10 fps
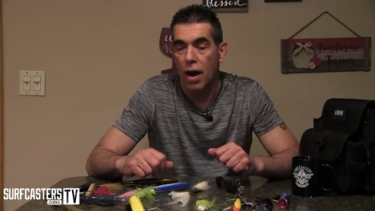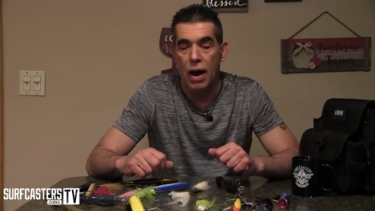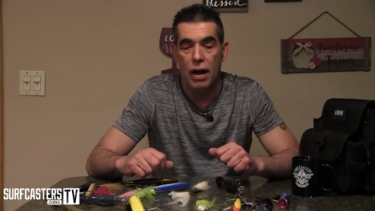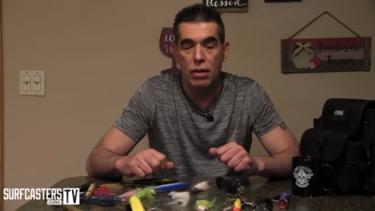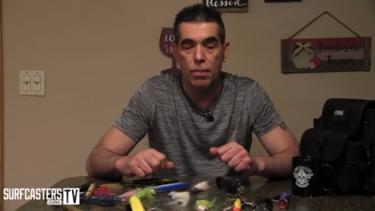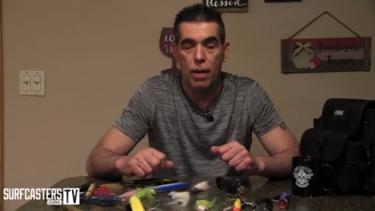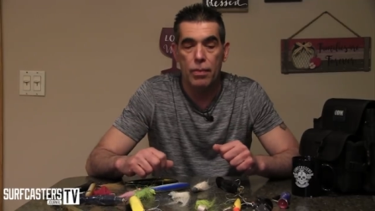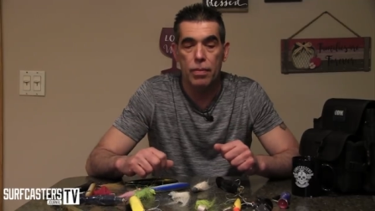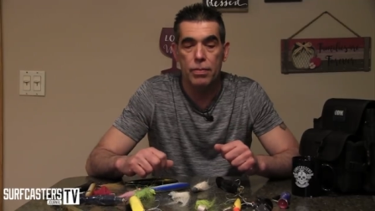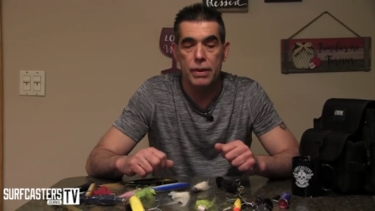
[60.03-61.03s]
Uh, you
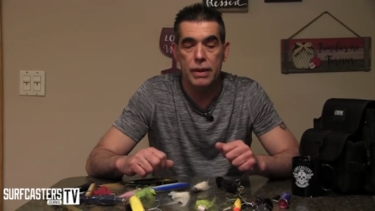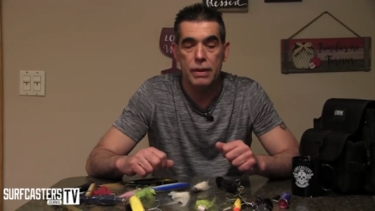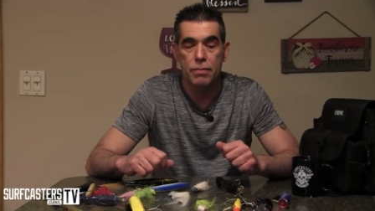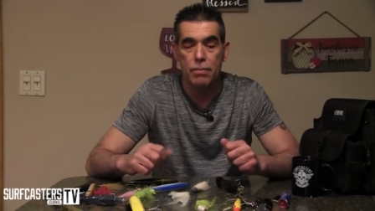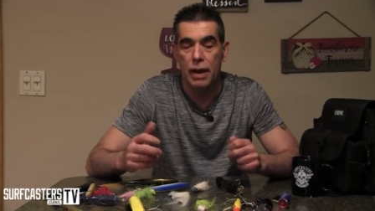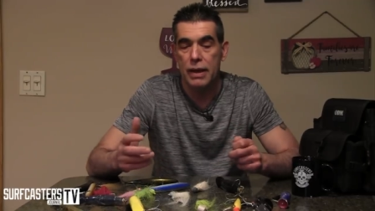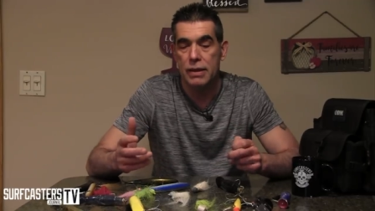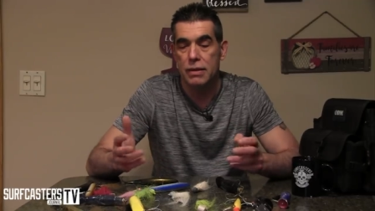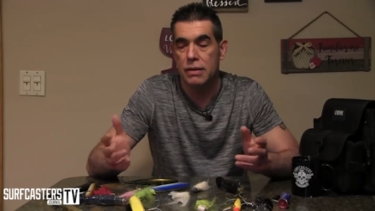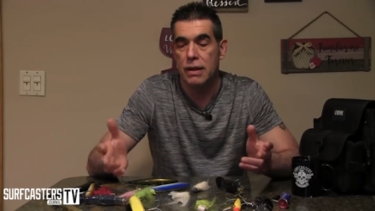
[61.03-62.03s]
probably might
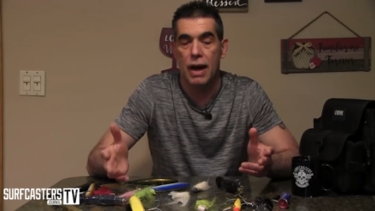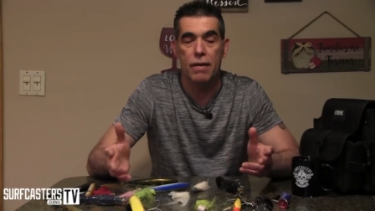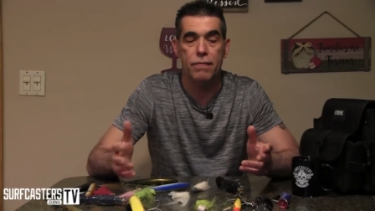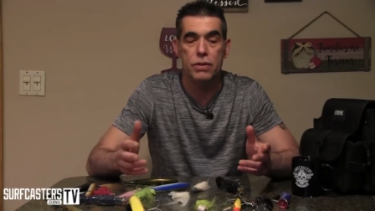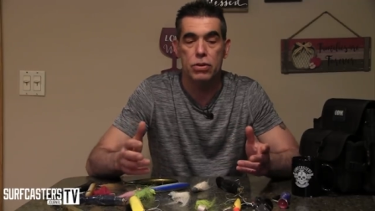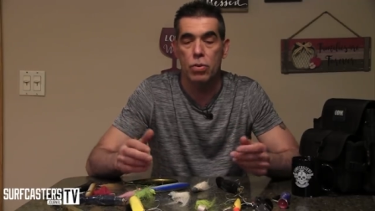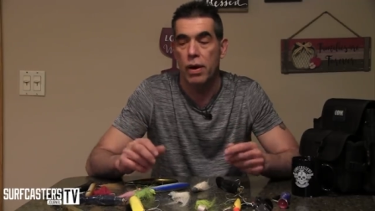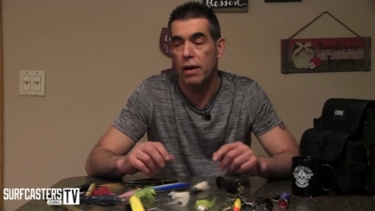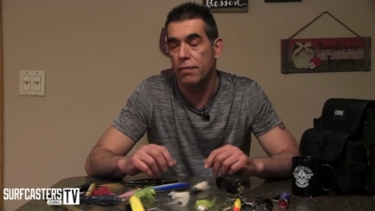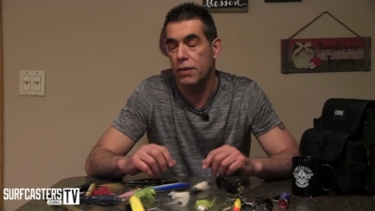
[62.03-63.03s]
not fish the
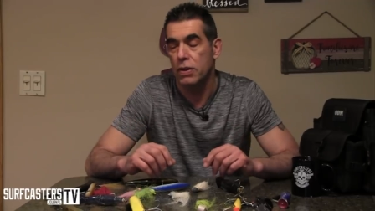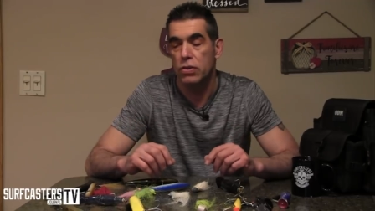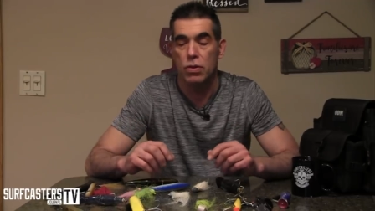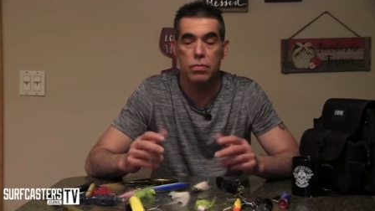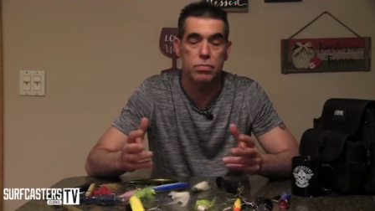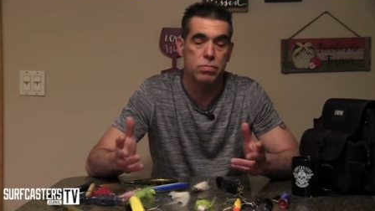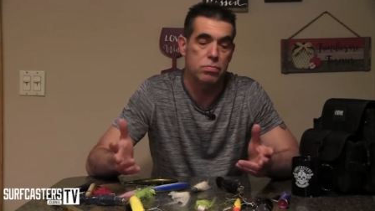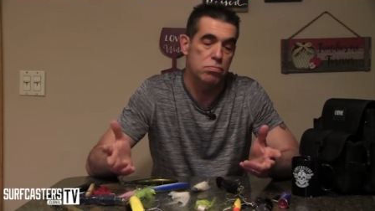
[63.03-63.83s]
way I fish, or